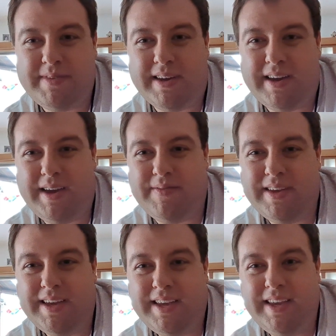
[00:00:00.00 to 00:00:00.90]
time,
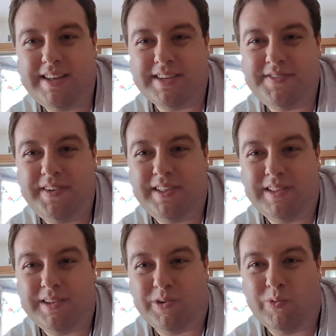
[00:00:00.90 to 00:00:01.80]
it does feel a
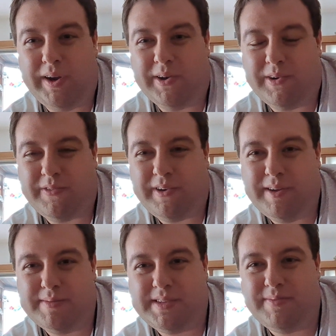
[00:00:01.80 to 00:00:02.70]
little weird for
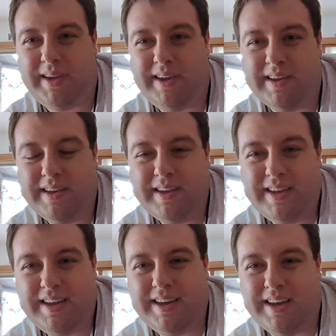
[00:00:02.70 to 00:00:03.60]
him to be
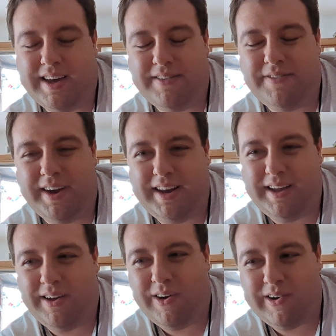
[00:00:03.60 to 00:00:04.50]
uh, fighting
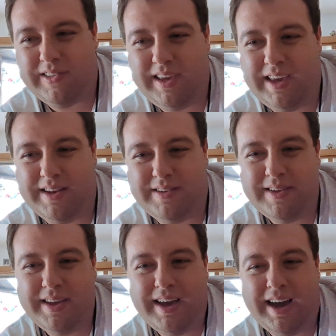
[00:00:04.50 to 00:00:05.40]
Harley and
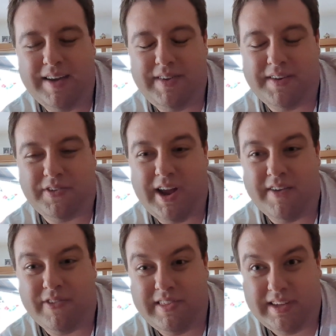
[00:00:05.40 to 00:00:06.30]
Ivy after
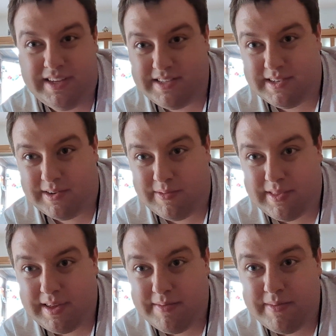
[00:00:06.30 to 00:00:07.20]
everything he's done with
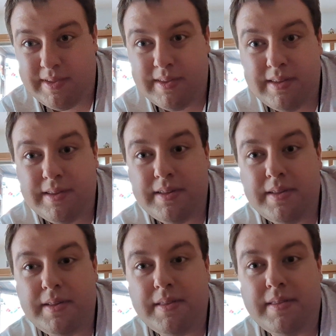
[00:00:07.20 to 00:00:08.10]
them.
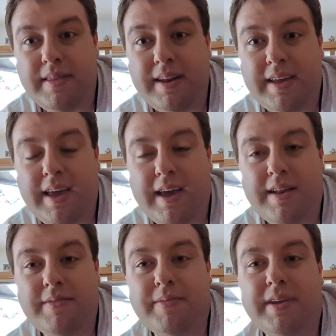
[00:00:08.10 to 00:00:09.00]
Then
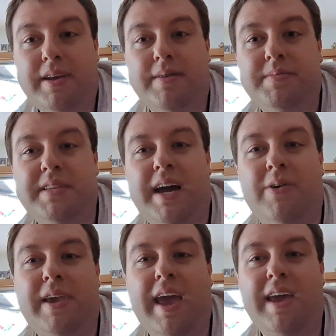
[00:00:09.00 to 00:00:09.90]
again, when it comes to how
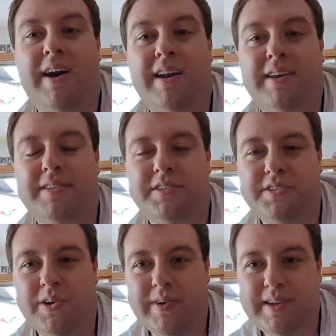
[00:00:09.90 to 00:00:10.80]
chaotic the
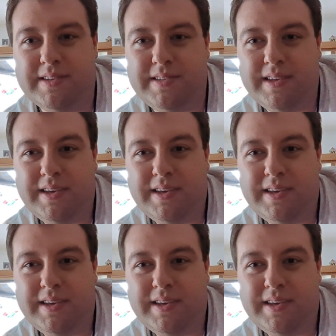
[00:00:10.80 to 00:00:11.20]
show is,